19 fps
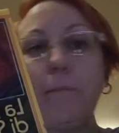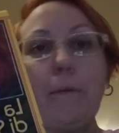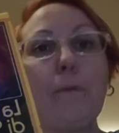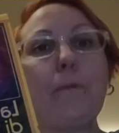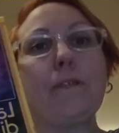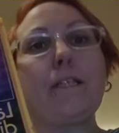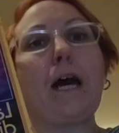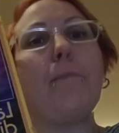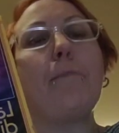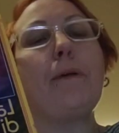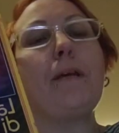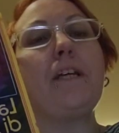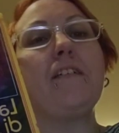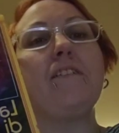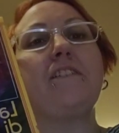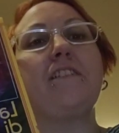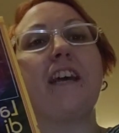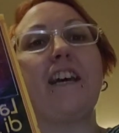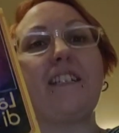But with that
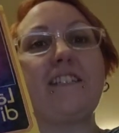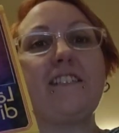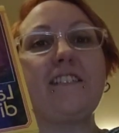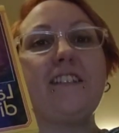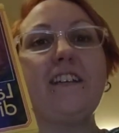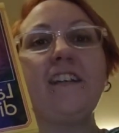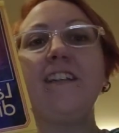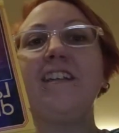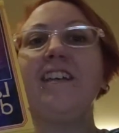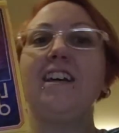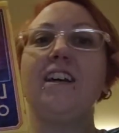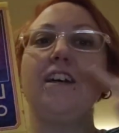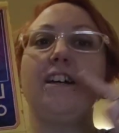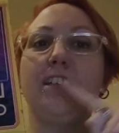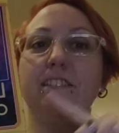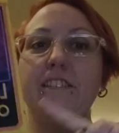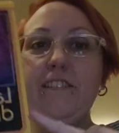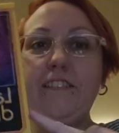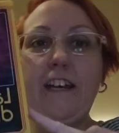being said,
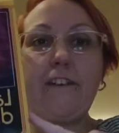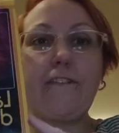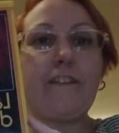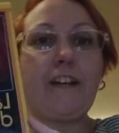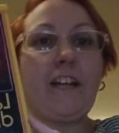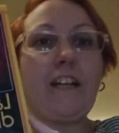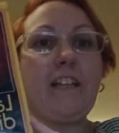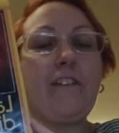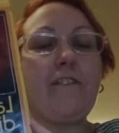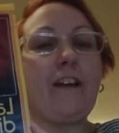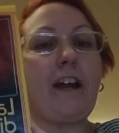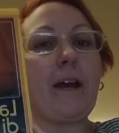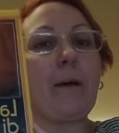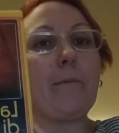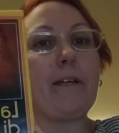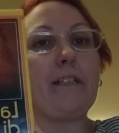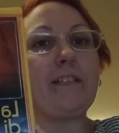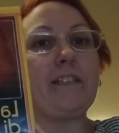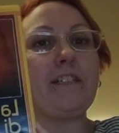definitely
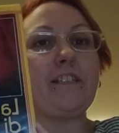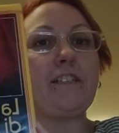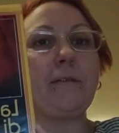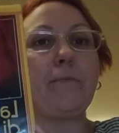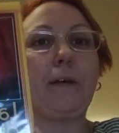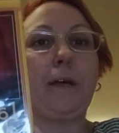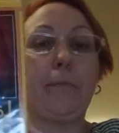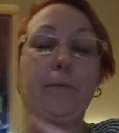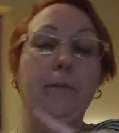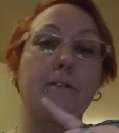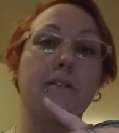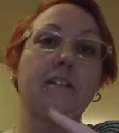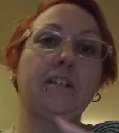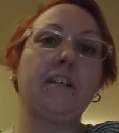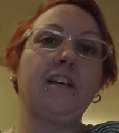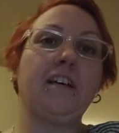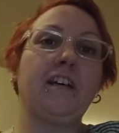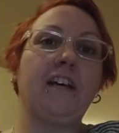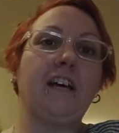recommend this to people.
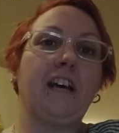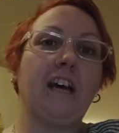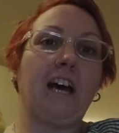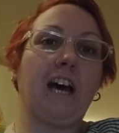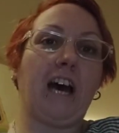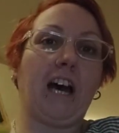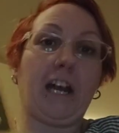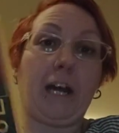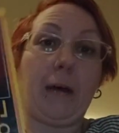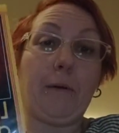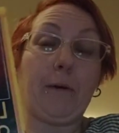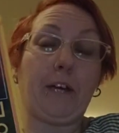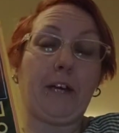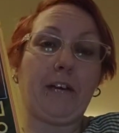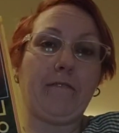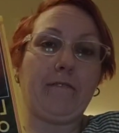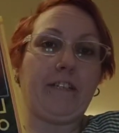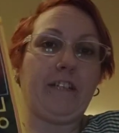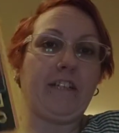And I would
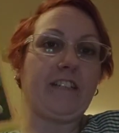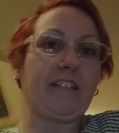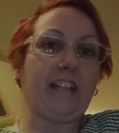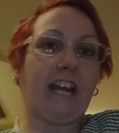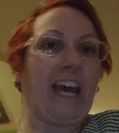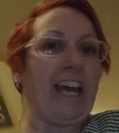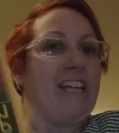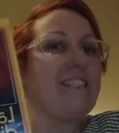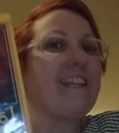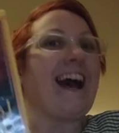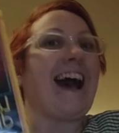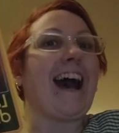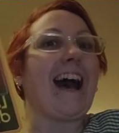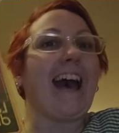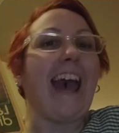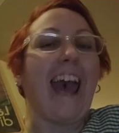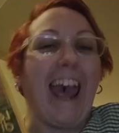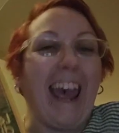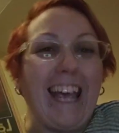give this an 8
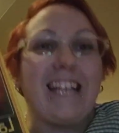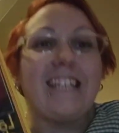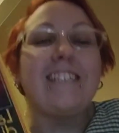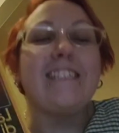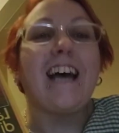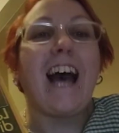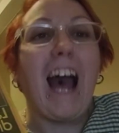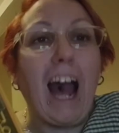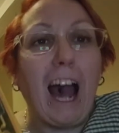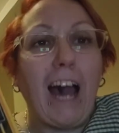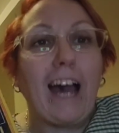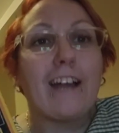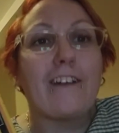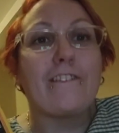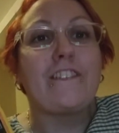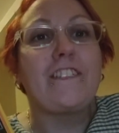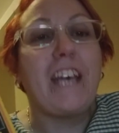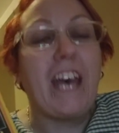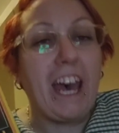out
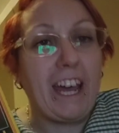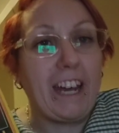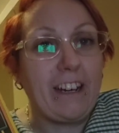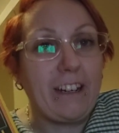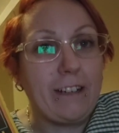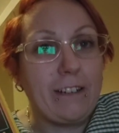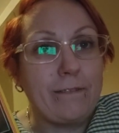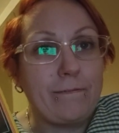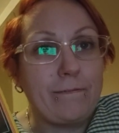of 10.